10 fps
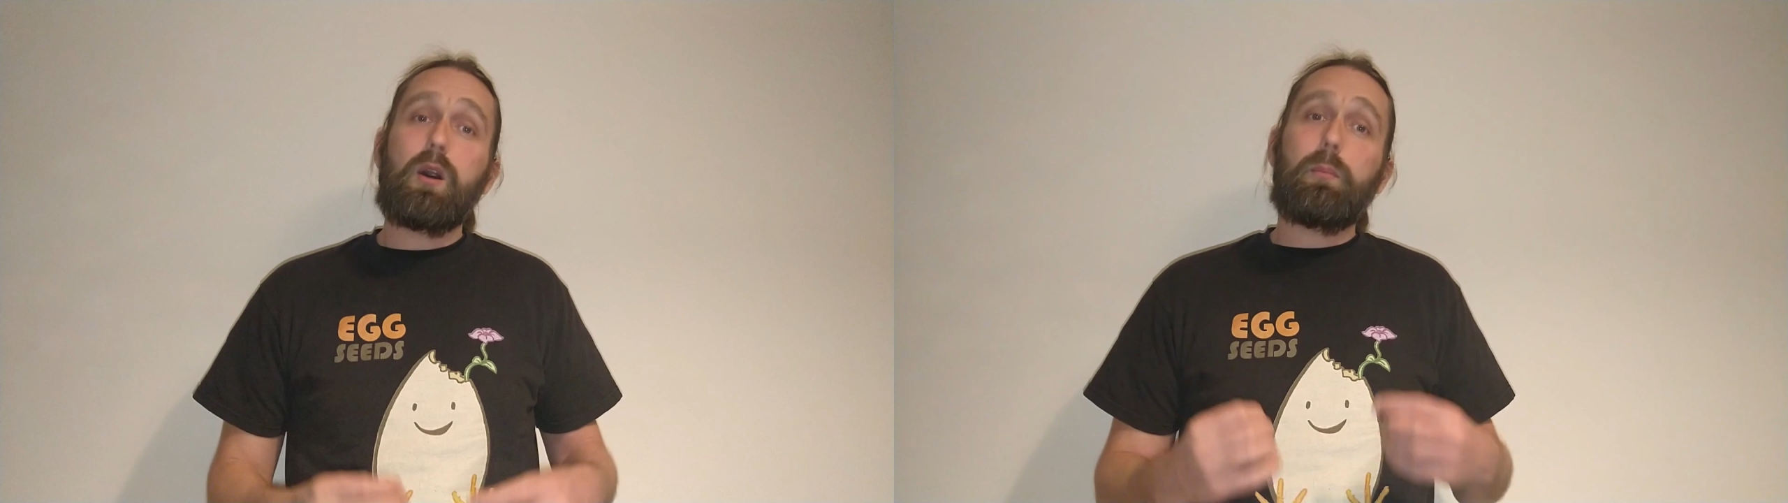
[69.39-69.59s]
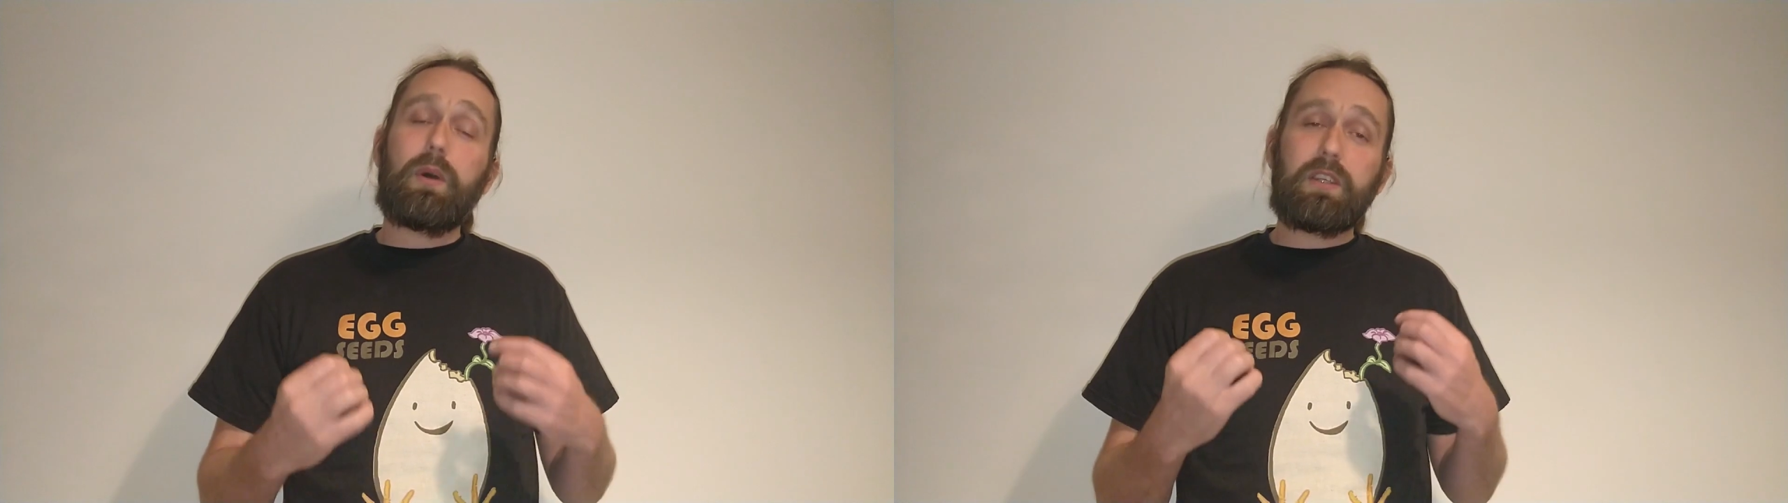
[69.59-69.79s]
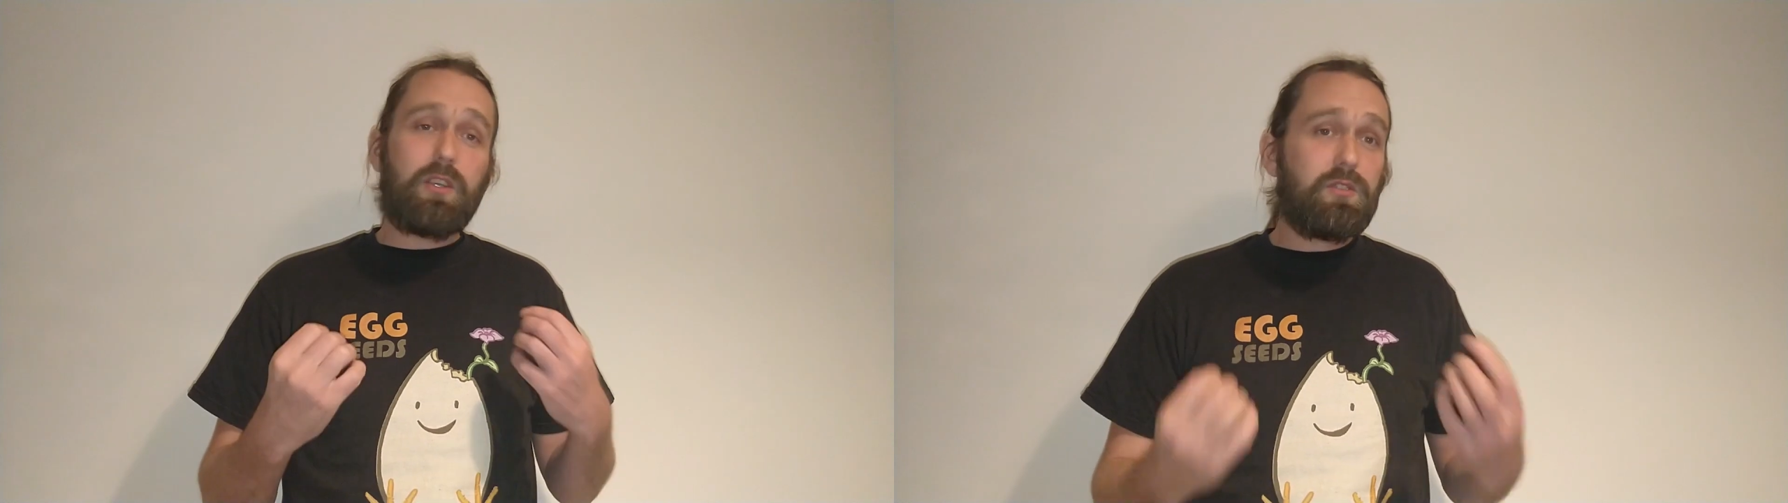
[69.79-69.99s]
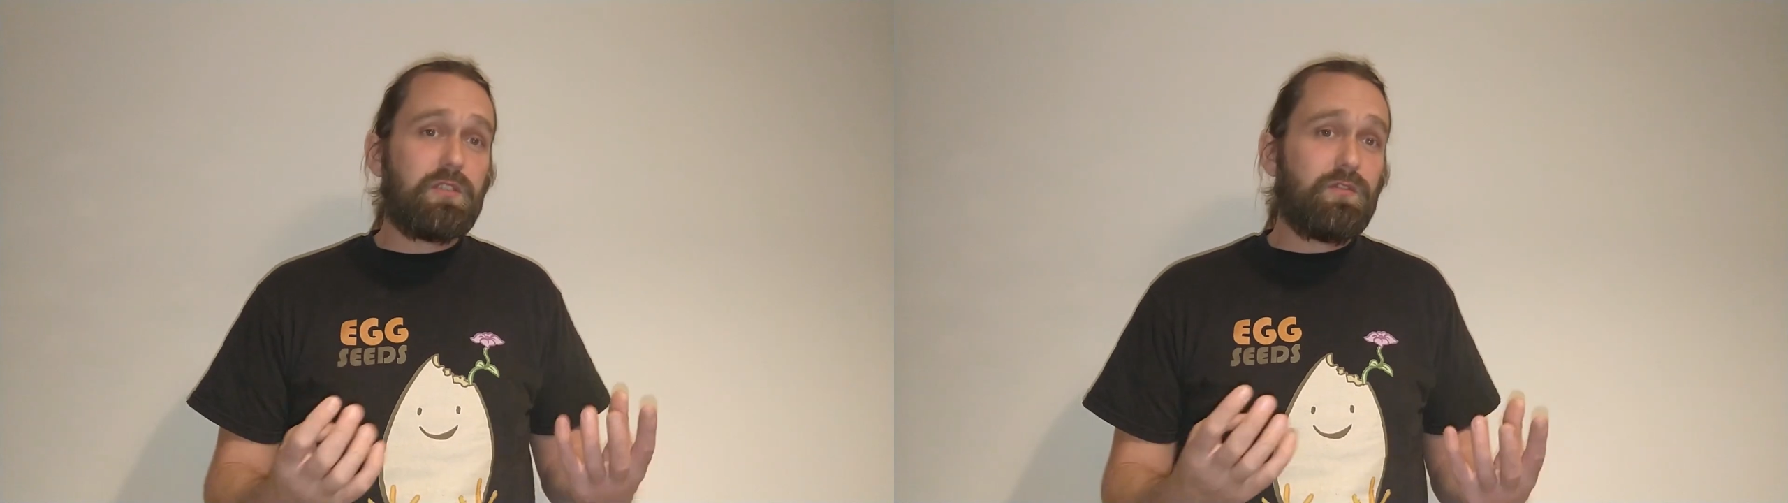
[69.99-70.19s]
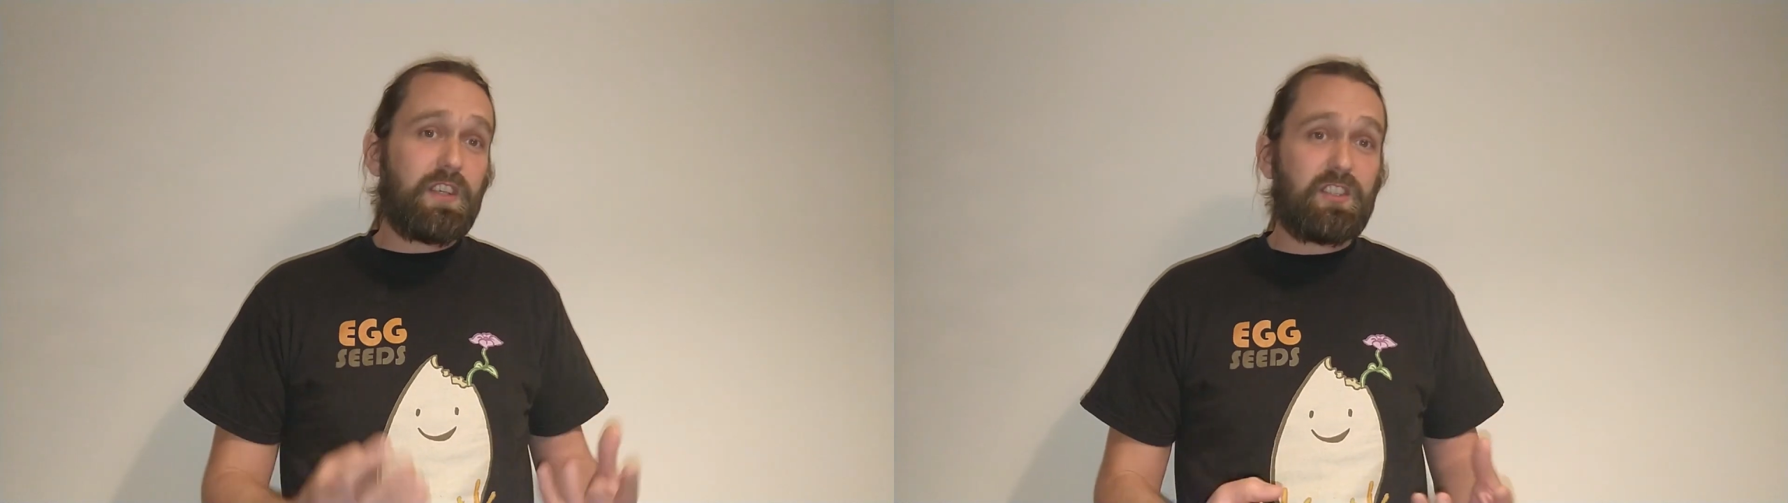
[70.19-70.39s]
by
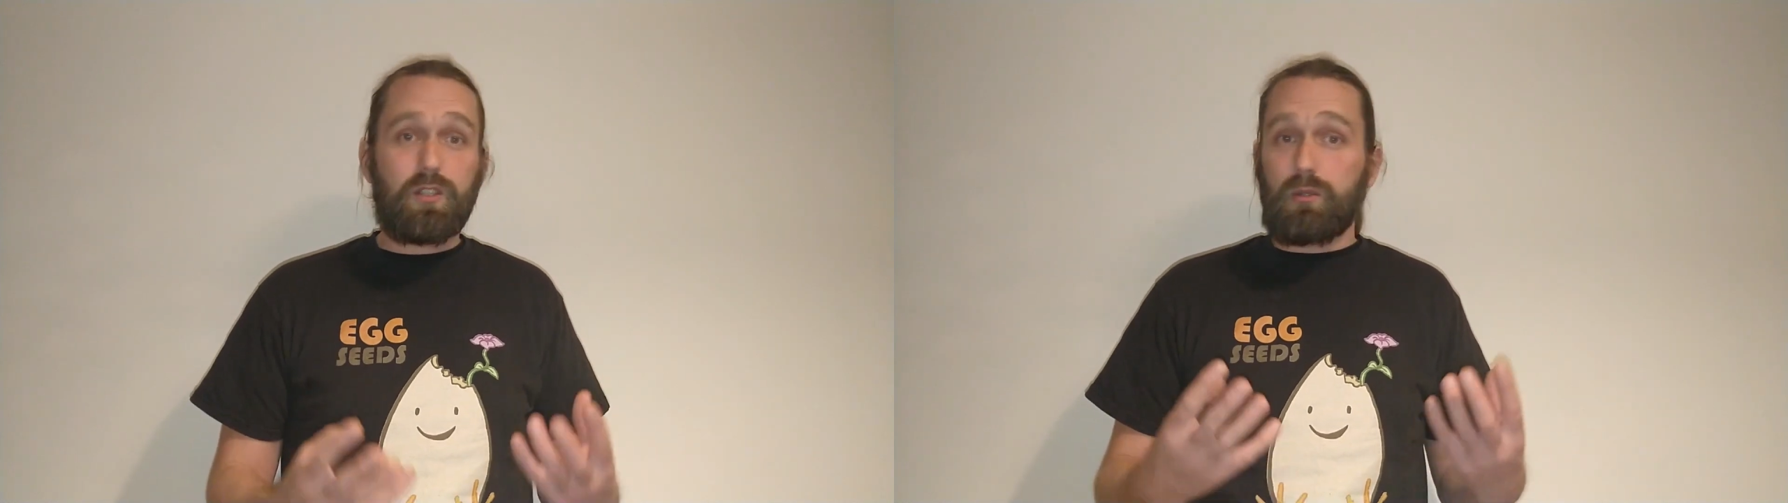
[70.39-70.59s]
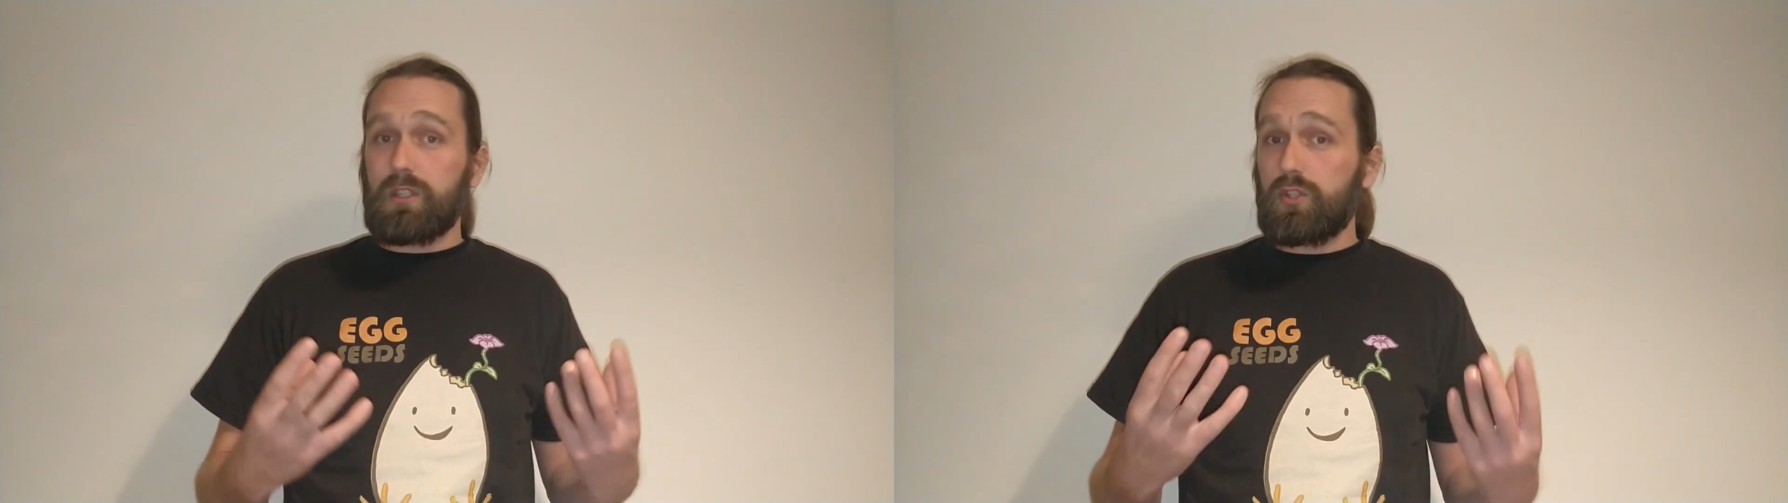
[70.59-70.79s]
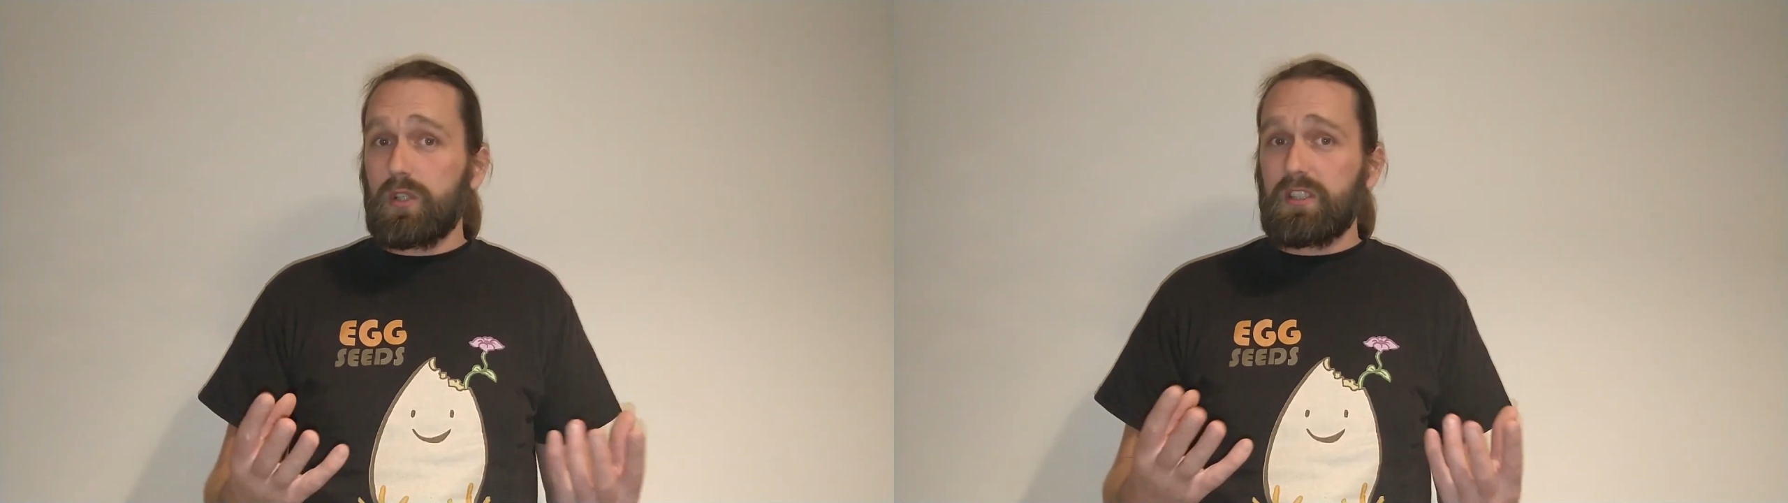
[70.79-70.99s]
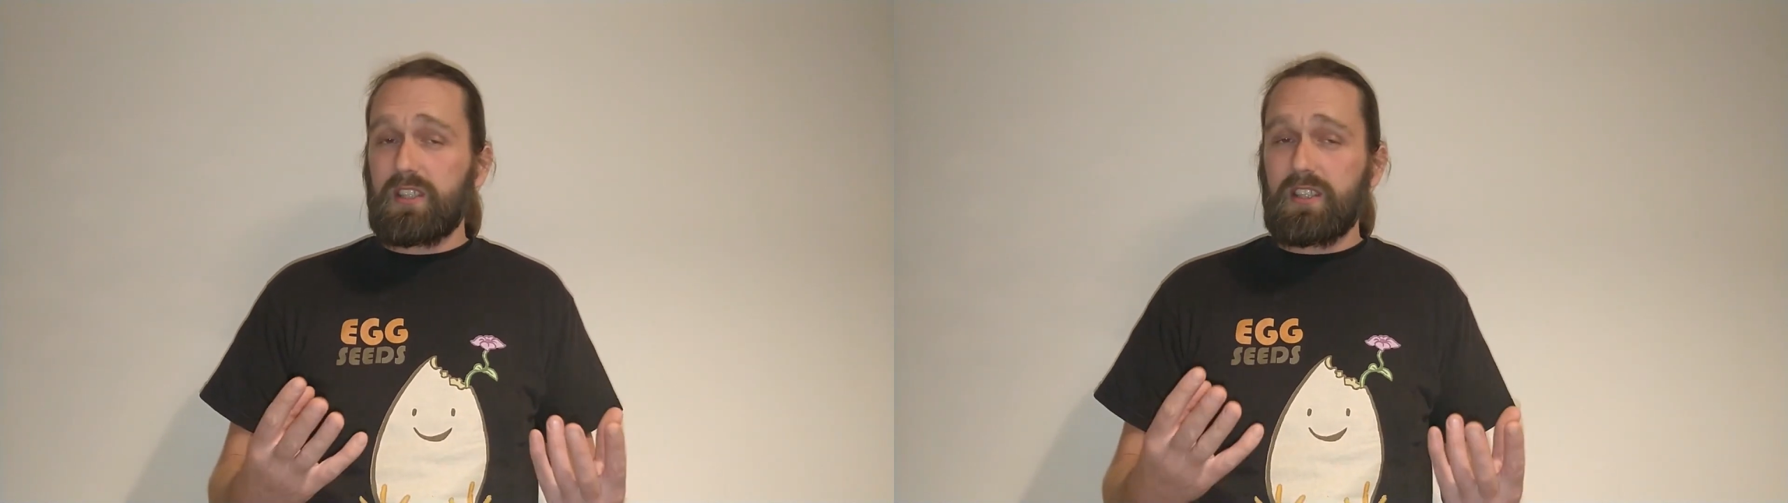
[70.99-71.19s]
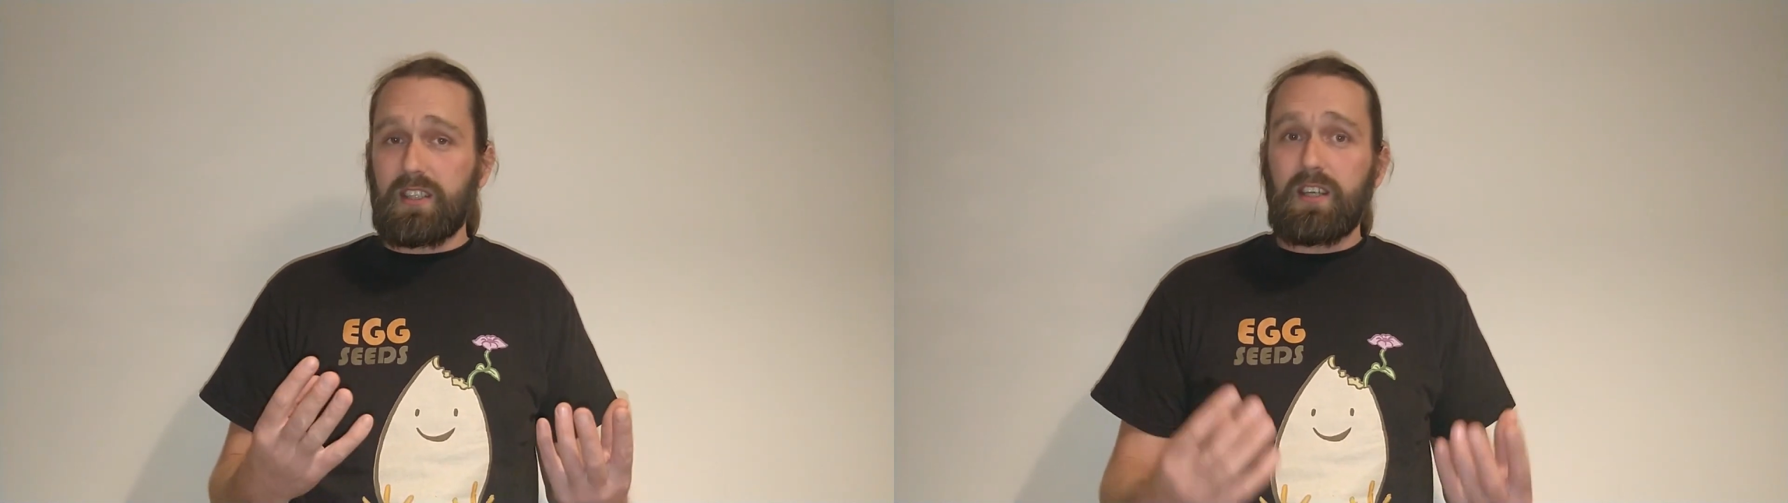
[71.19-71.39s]
using things that you enjoy to
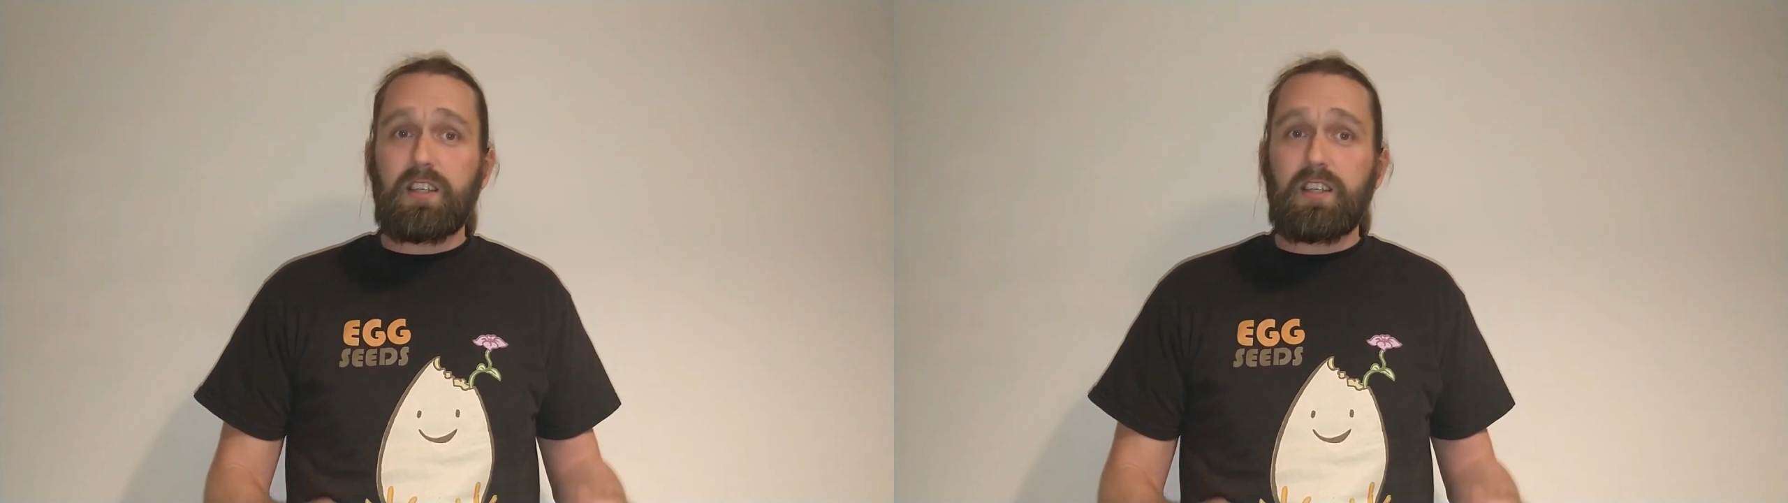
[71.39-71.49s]
eat